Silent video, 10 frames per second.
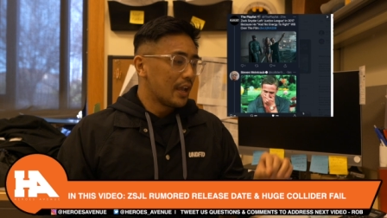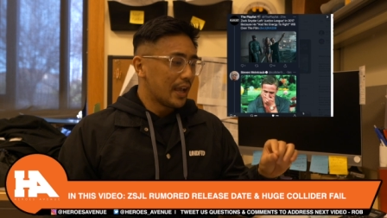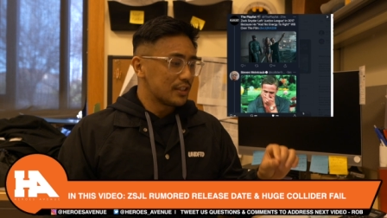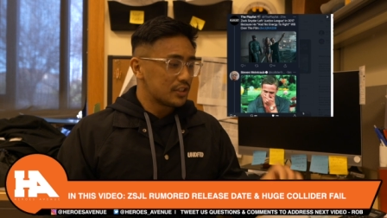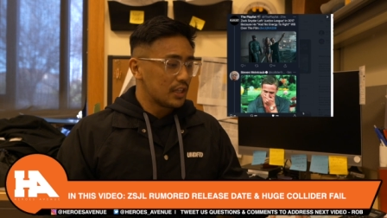
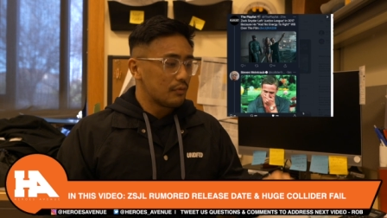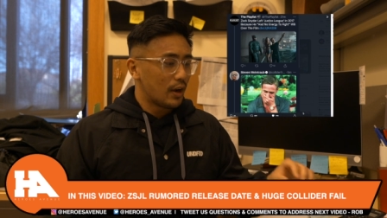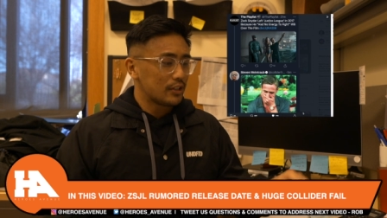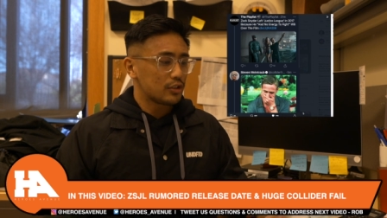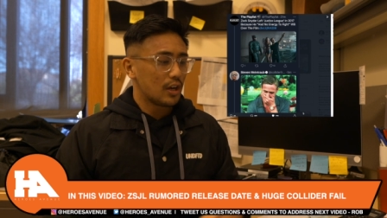And Steve
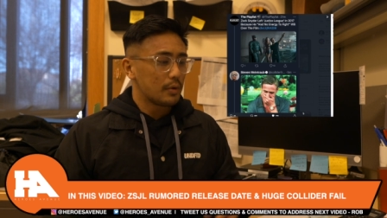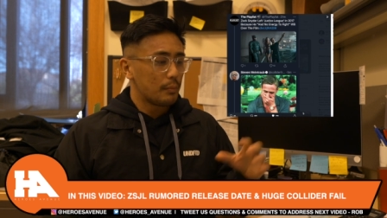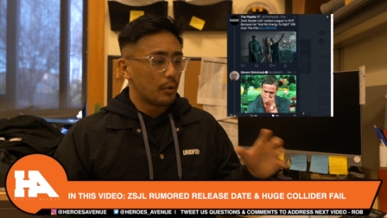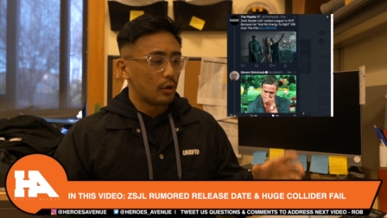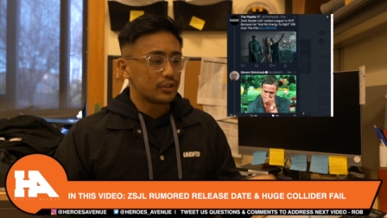
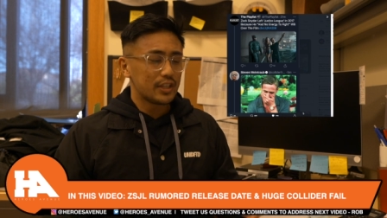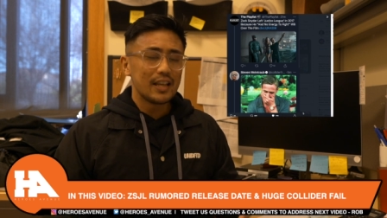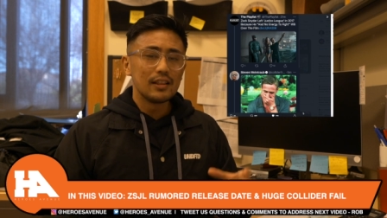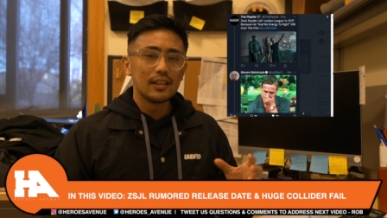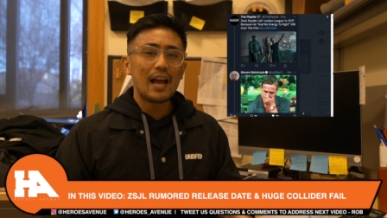Weintraub posts
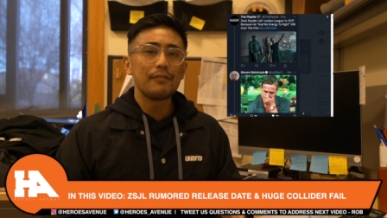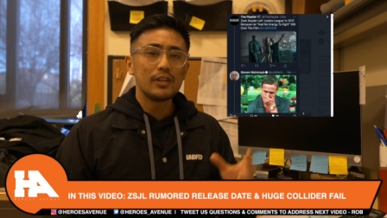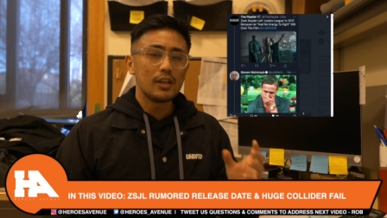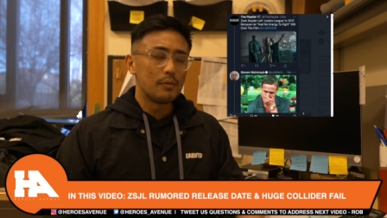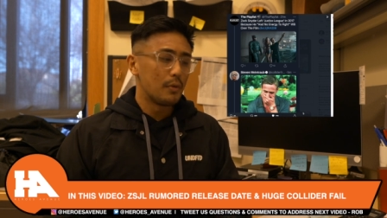a
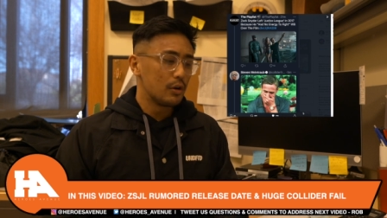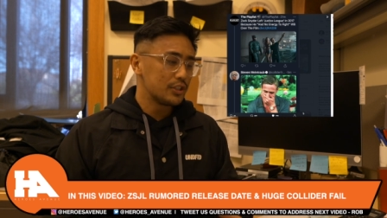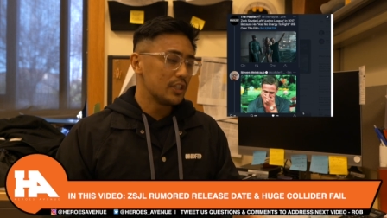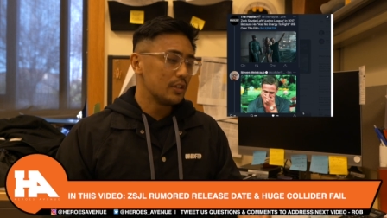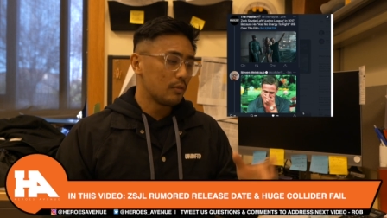laughing
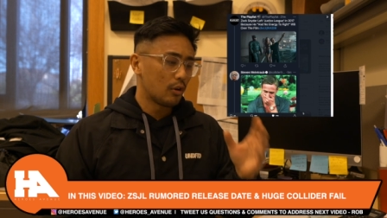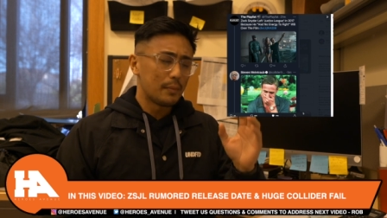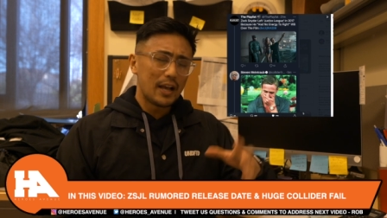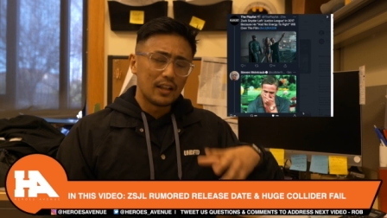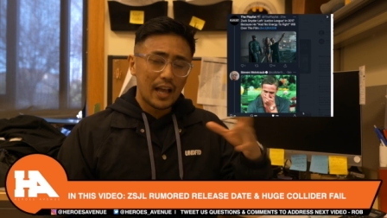emoji or
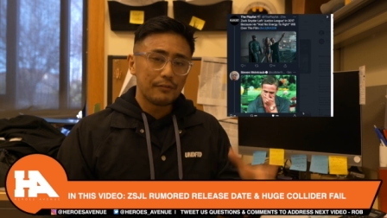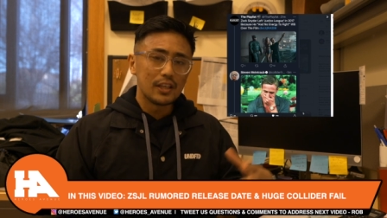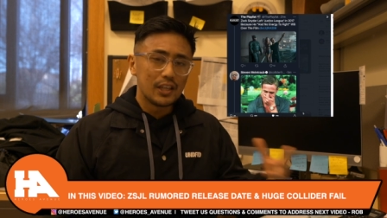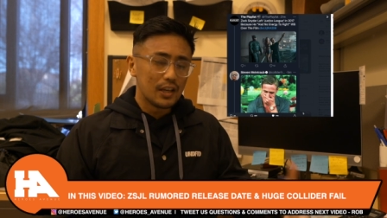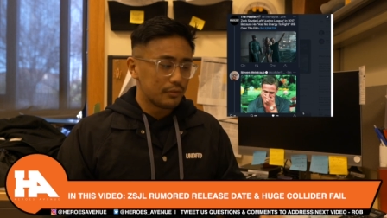a
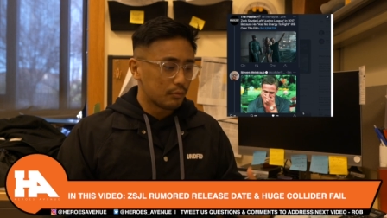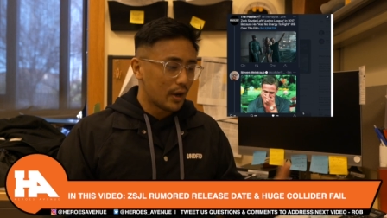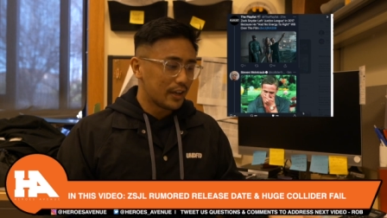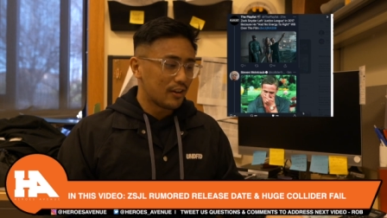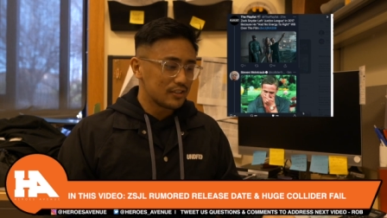laughing gif of
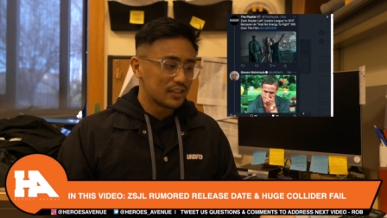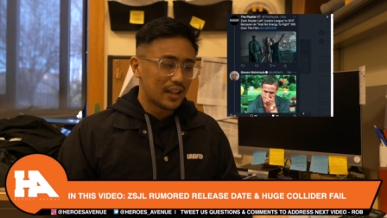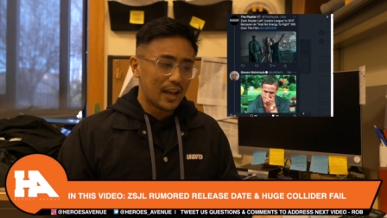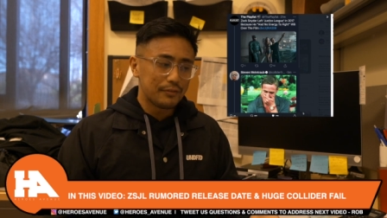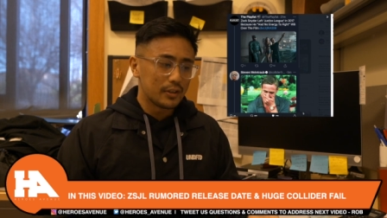Ryan Gosling
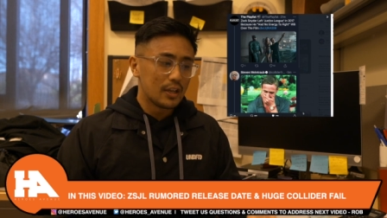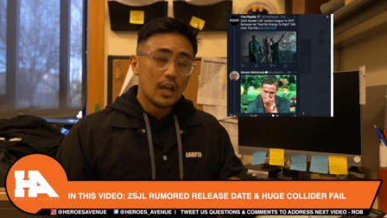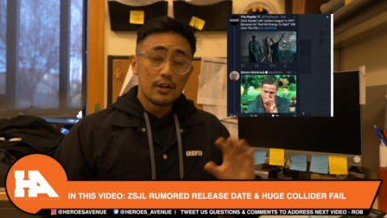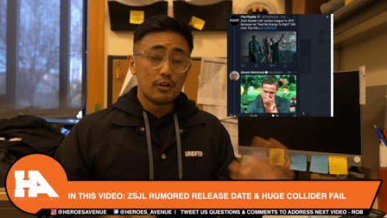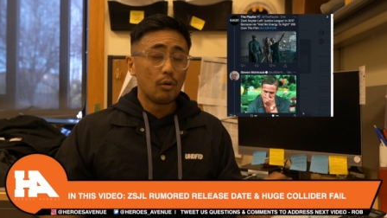laughing.
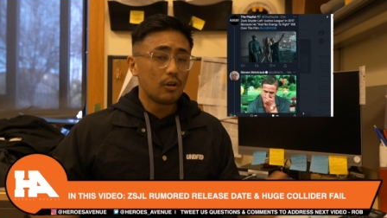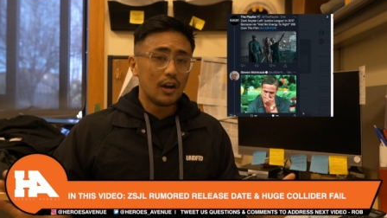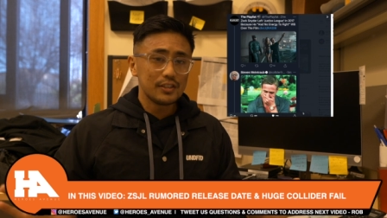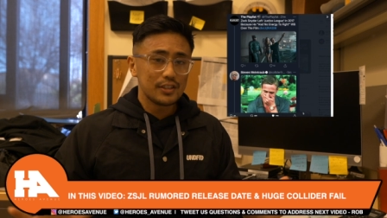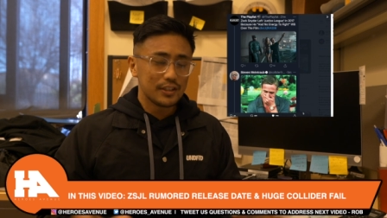No
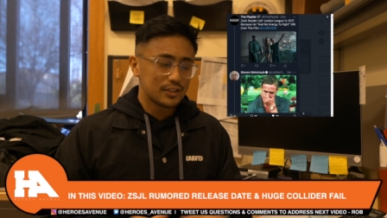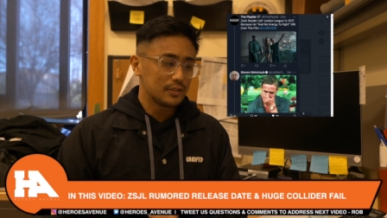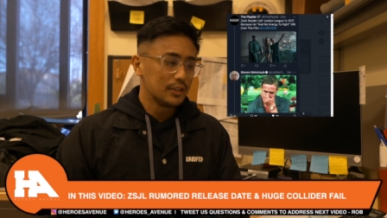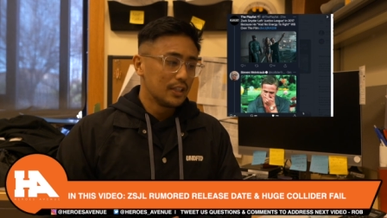context.